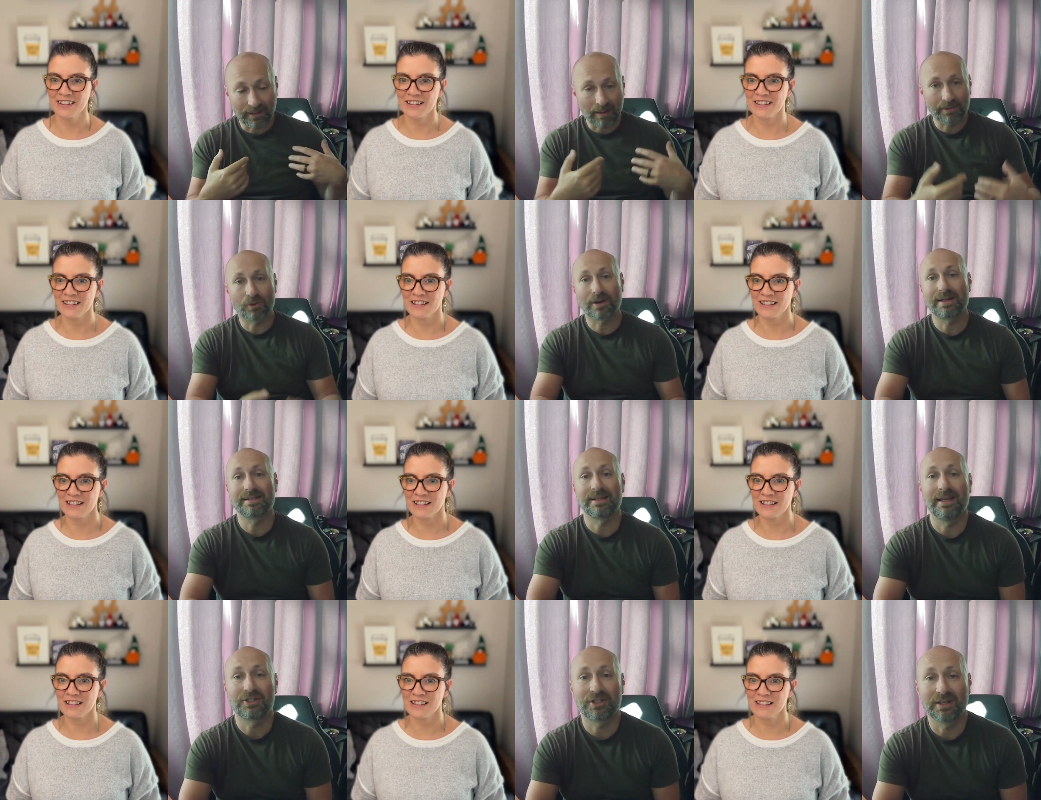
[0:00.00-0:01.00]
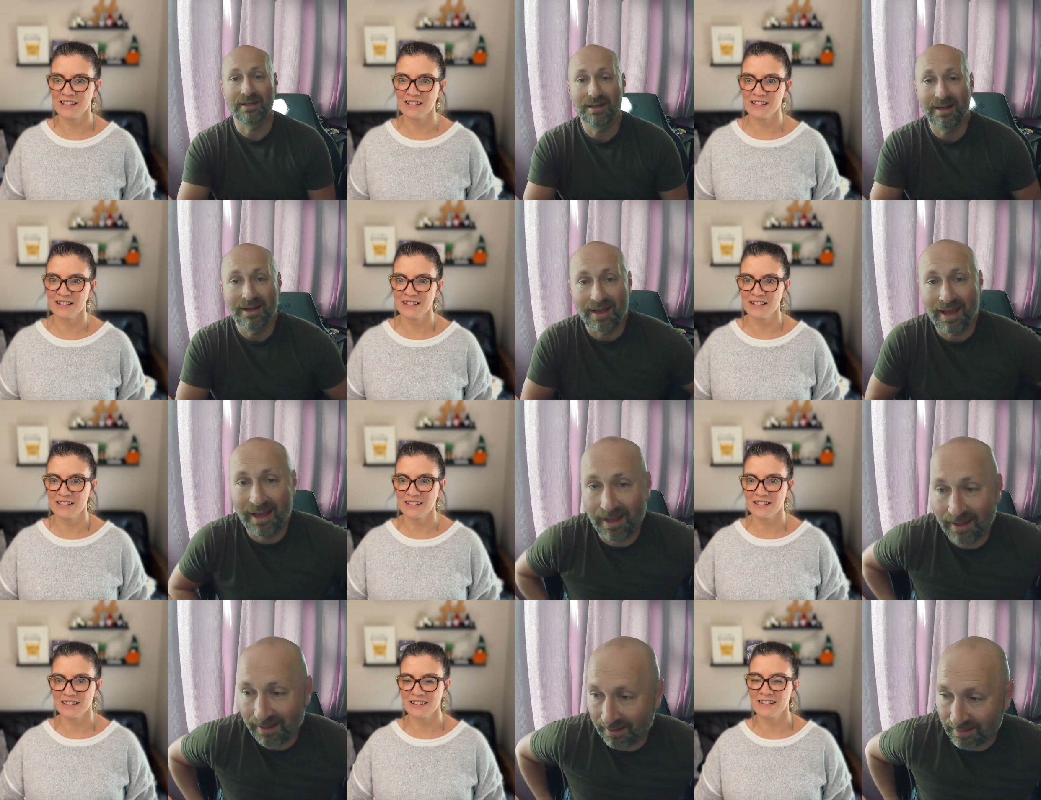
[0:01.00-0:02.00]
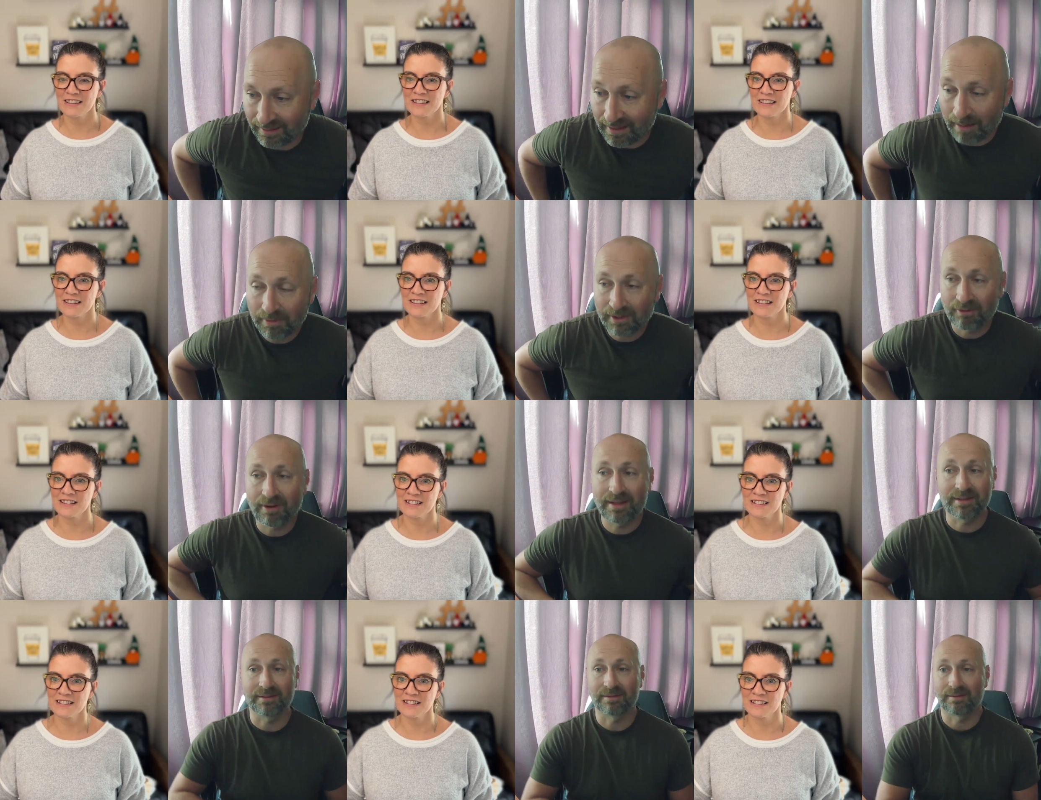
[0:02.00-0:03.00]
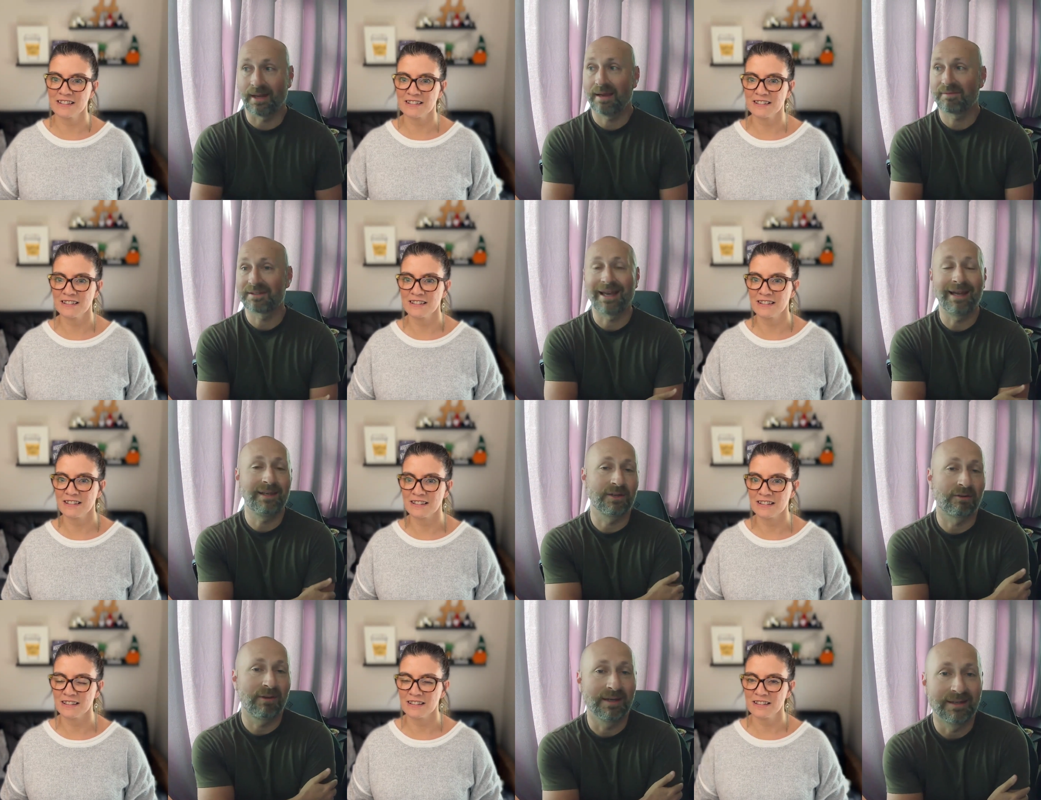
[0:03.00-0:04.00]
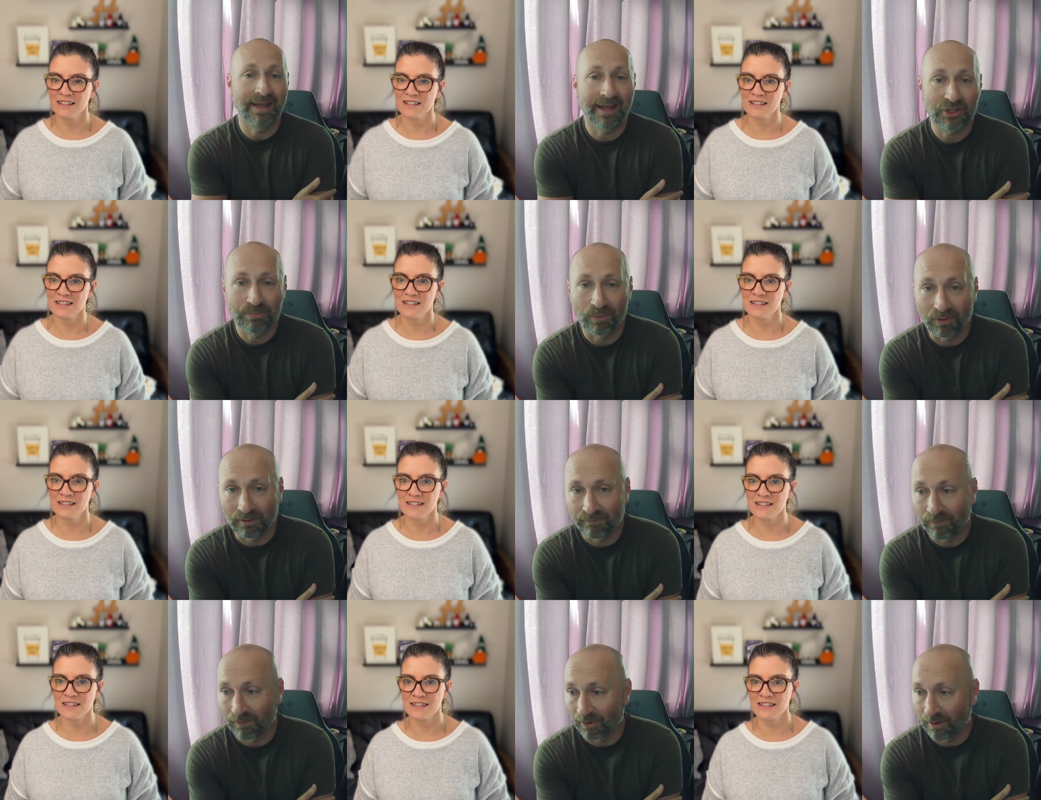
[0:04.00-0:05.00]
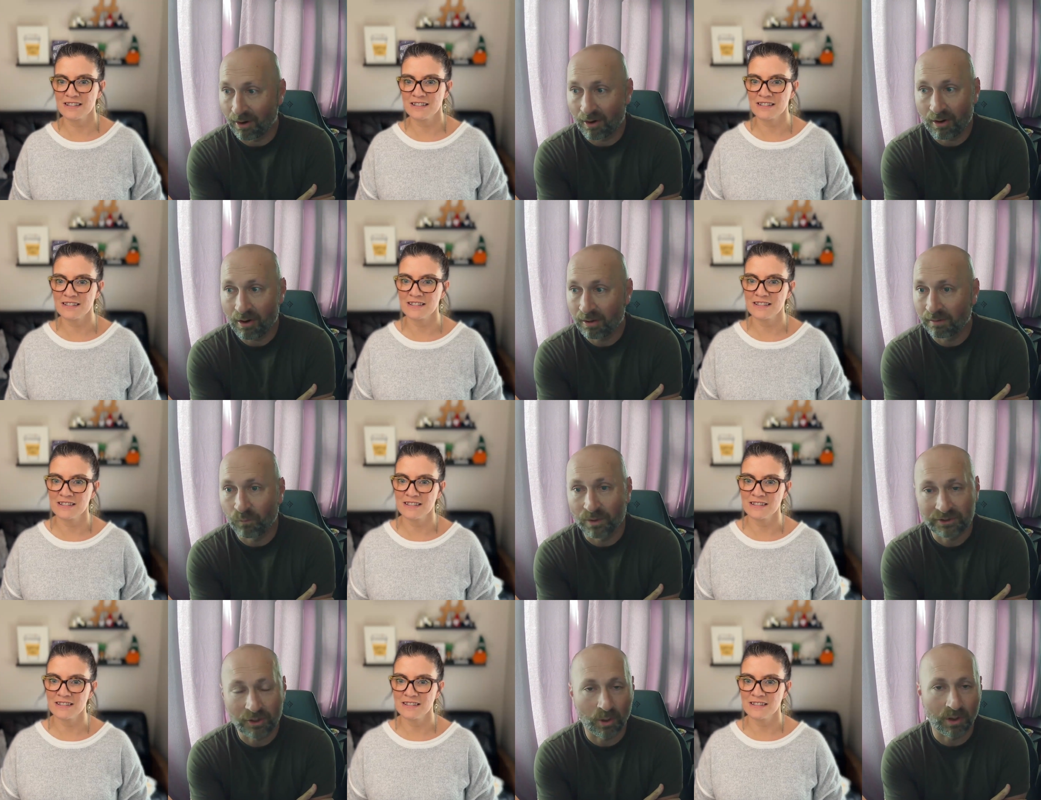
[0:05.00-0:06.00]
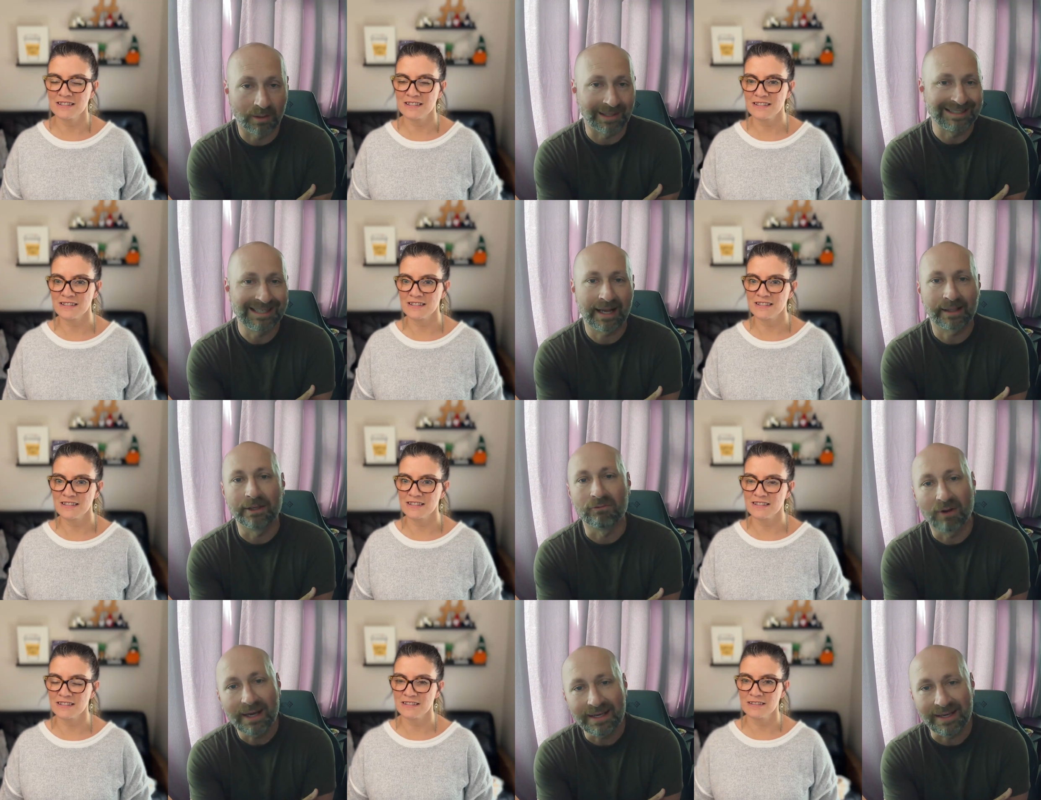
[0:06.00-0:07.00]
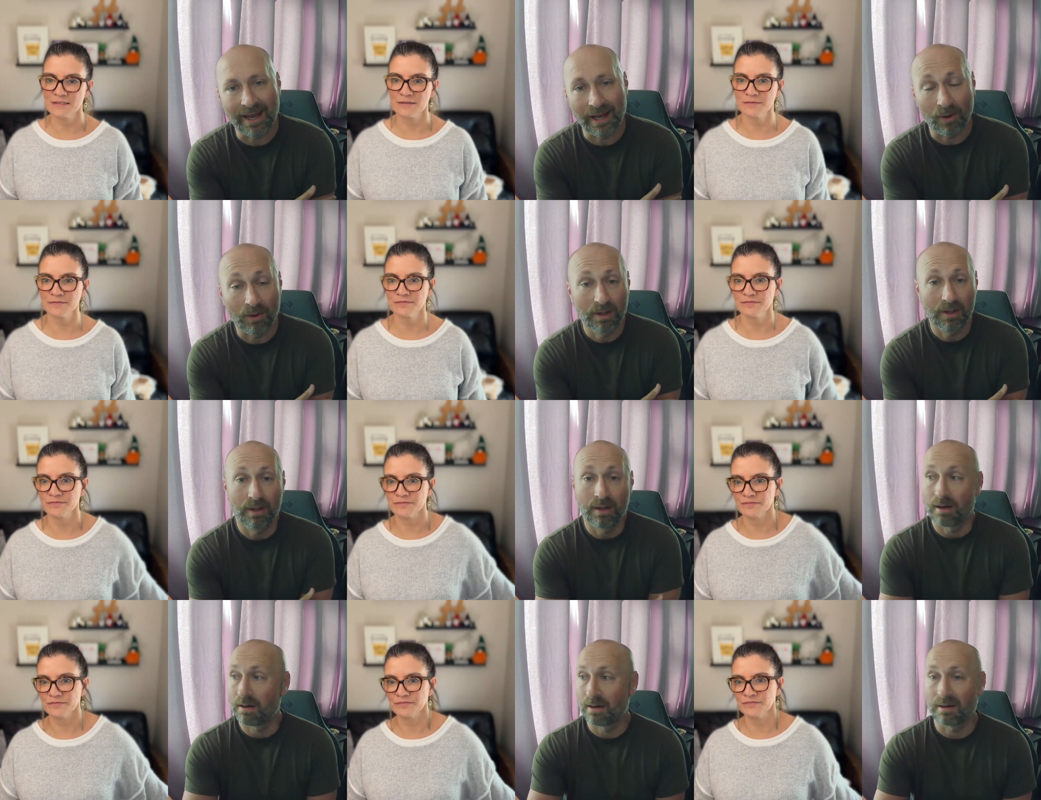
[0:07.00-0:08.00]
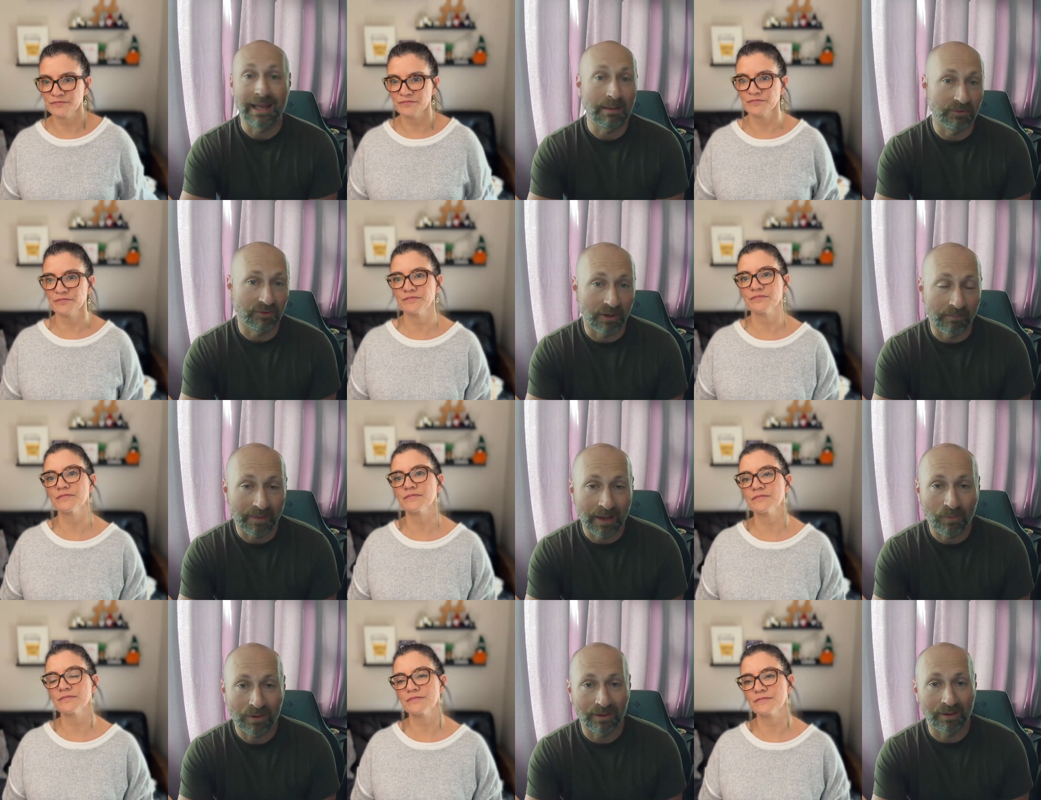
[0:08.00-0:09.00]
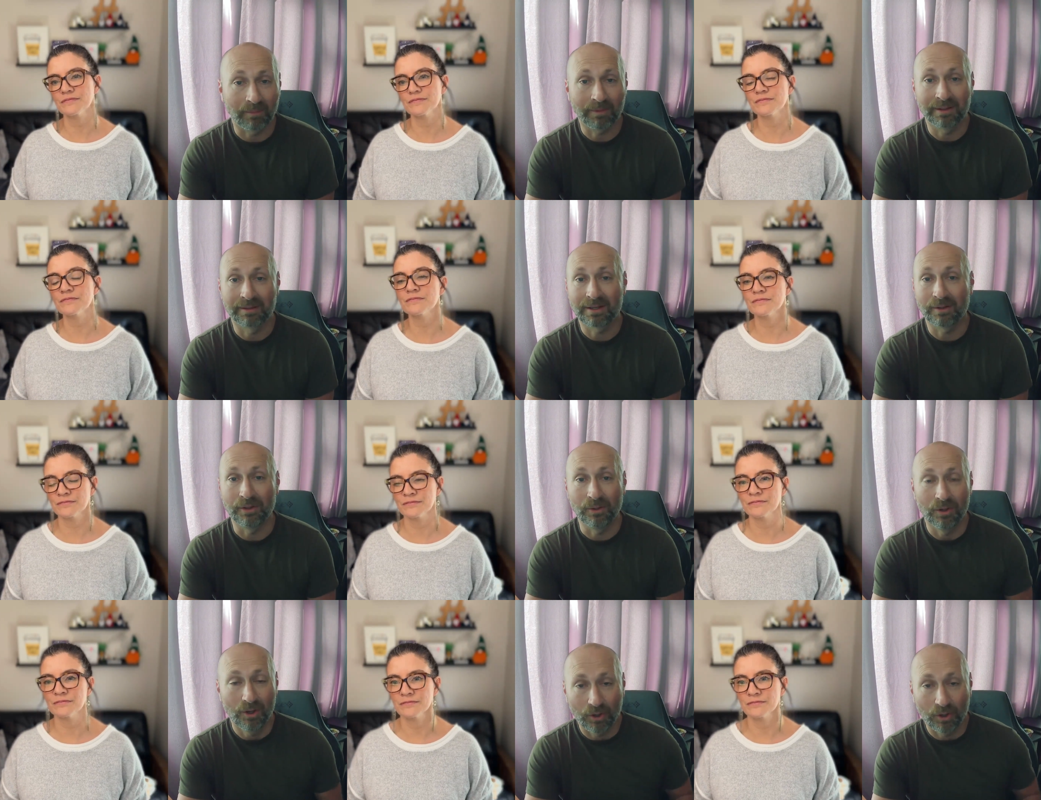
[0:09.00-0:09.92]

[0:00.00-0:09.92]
Speaker 1: I'm an organization and I'm going to create this. I have this idea to create a dashboard for all of what's going on exactly right now on Amazon. I want to, I'm going to tell you